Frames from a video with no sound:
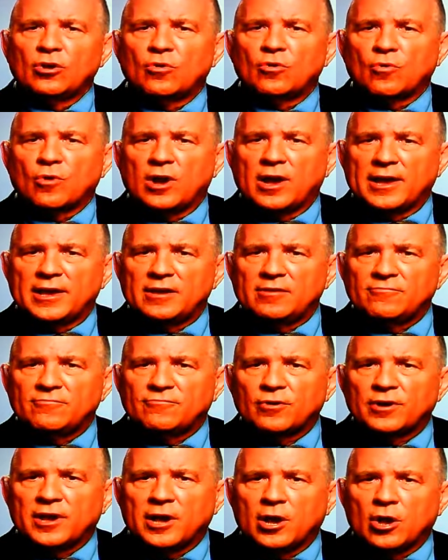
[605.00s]
crying
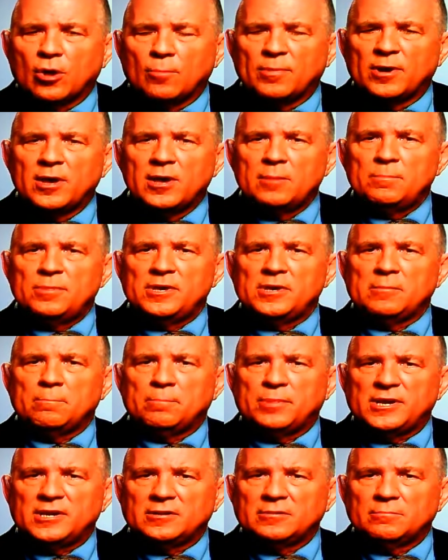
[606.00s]
for help, being
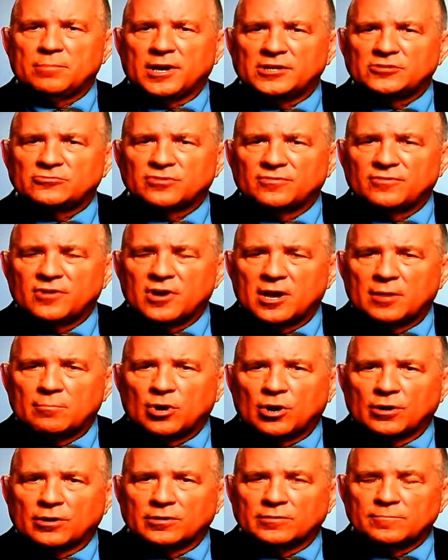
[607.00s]
beaten by Trayvon
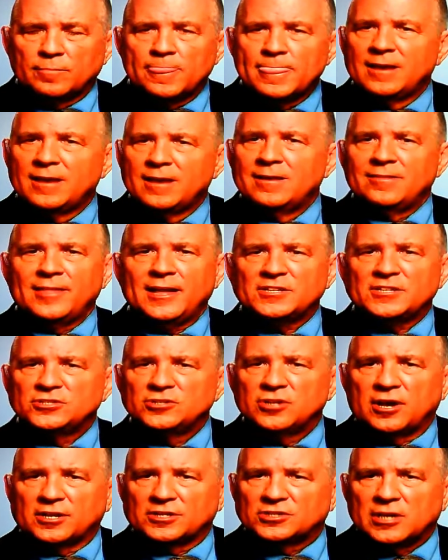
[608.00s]
Martin. That's
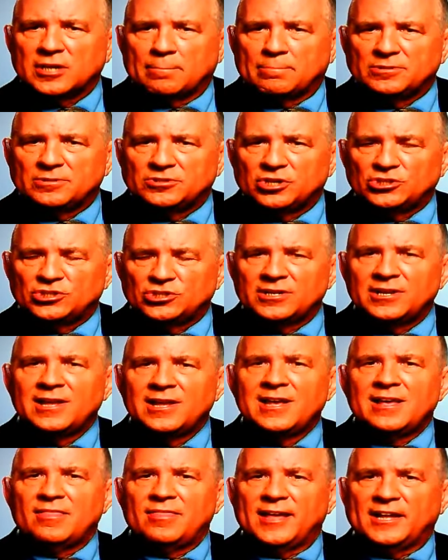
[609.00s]
not a supposition,
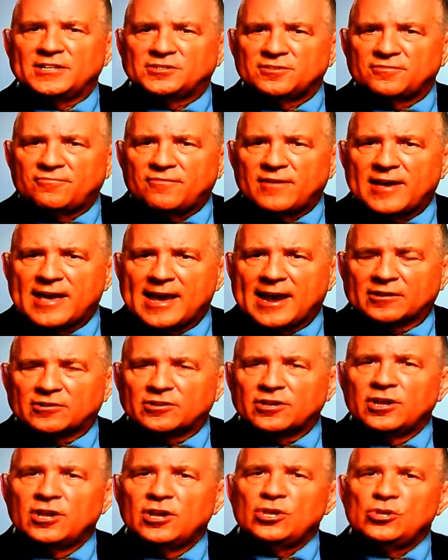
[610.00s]
that's a fact.
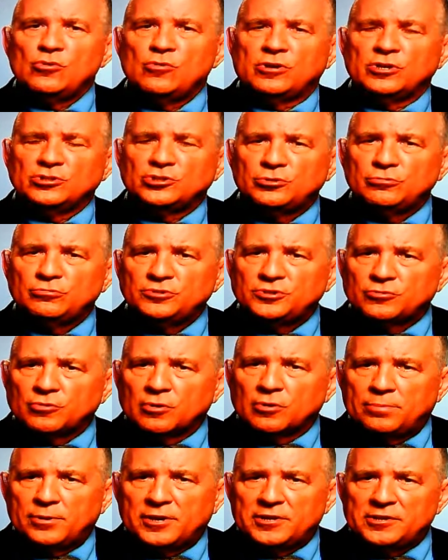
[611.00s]
You can choose your
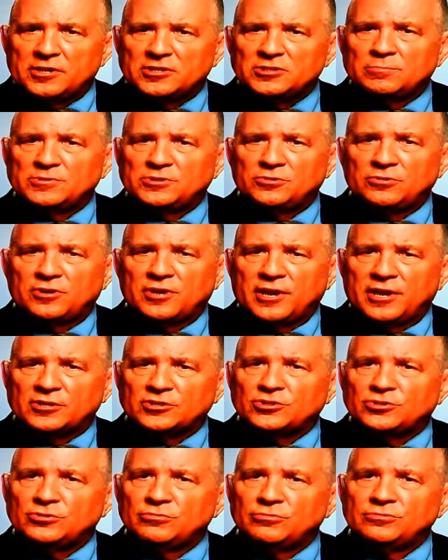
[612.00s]
opinions, but you can't
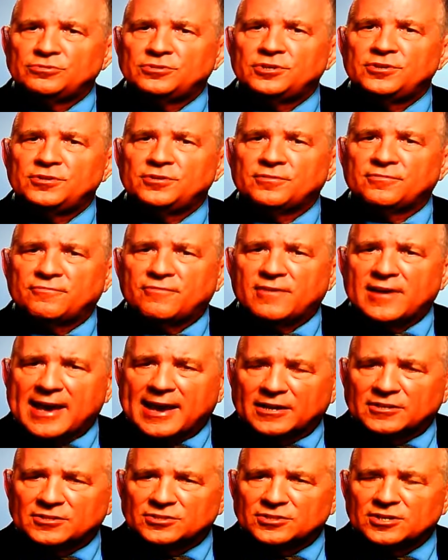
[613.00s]
choose your
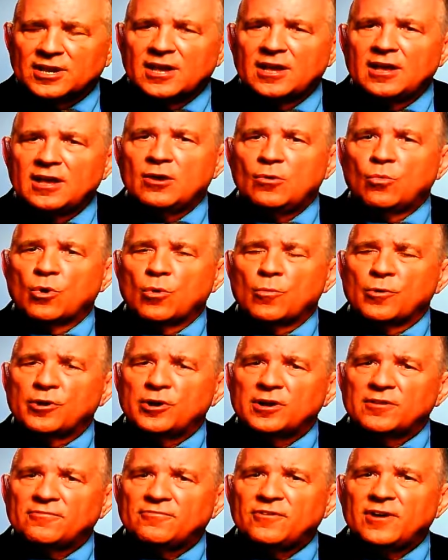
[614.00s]
facts. Where we're going
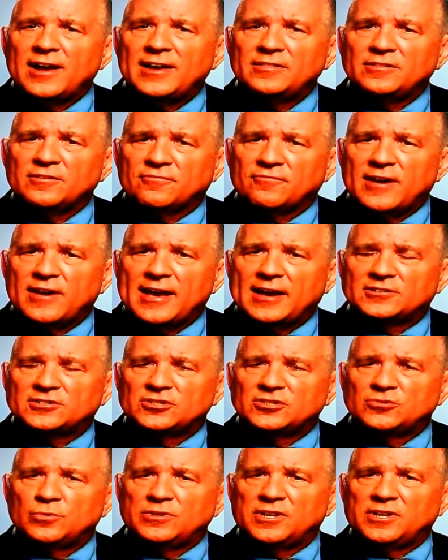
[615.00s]
to find the facts
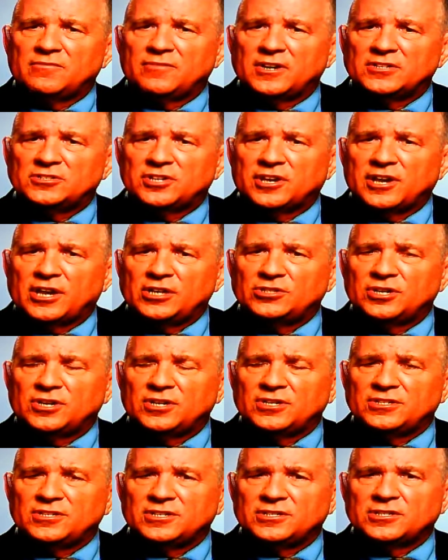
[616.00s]
is when the investigation
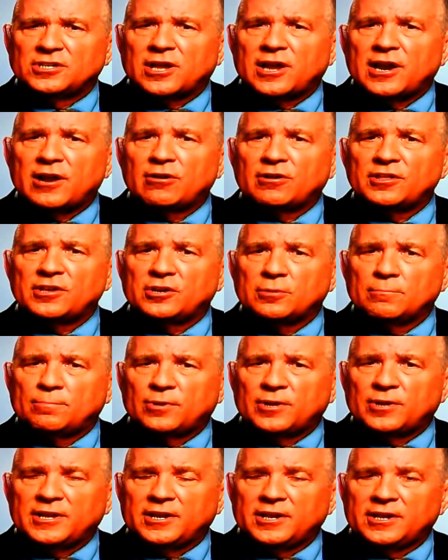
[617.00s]
is entirely
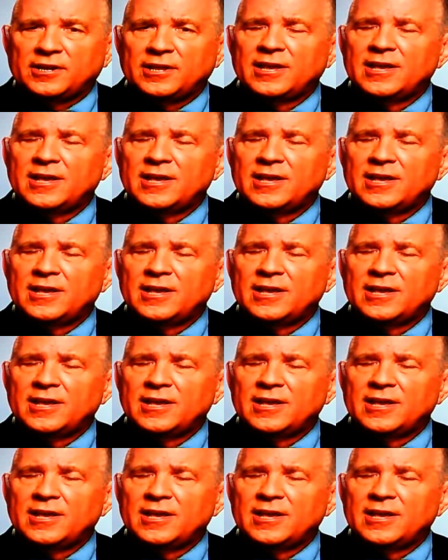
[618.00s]
completed